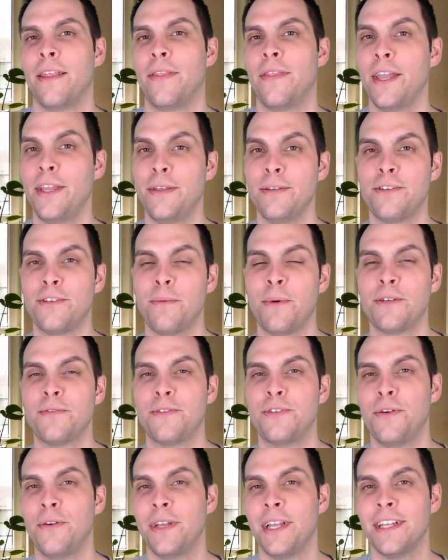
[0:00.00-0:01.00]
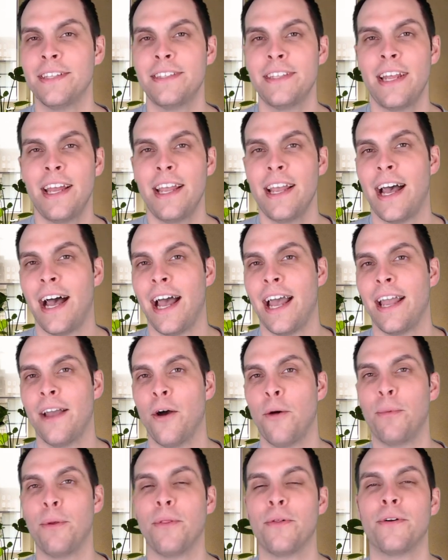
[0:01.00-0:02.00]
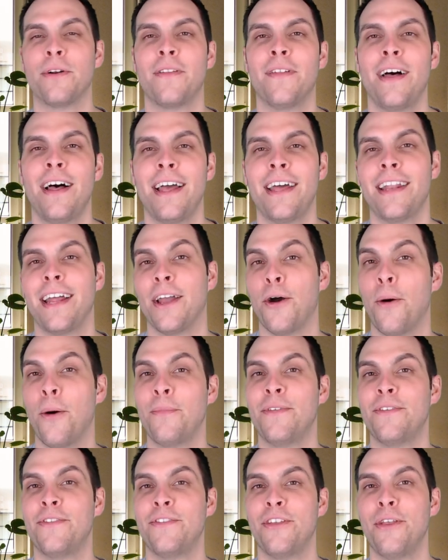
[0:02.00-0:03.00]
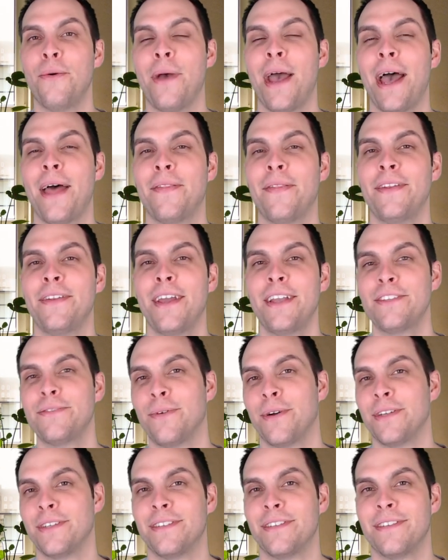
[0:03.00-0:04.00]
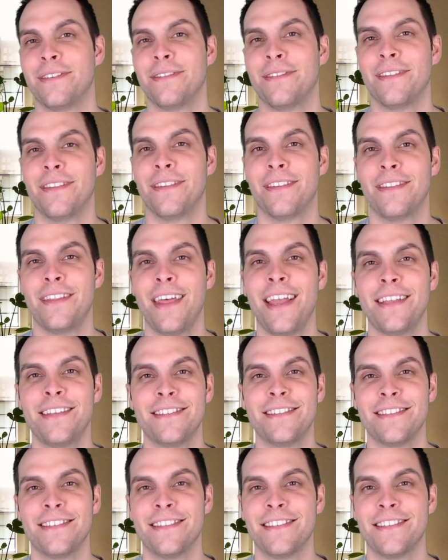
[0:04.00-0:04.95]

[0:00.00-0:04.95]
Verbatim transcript: Thank you so much for tuning in today. I hope you learned a lot, and I hope to see you at the next one. Thanks.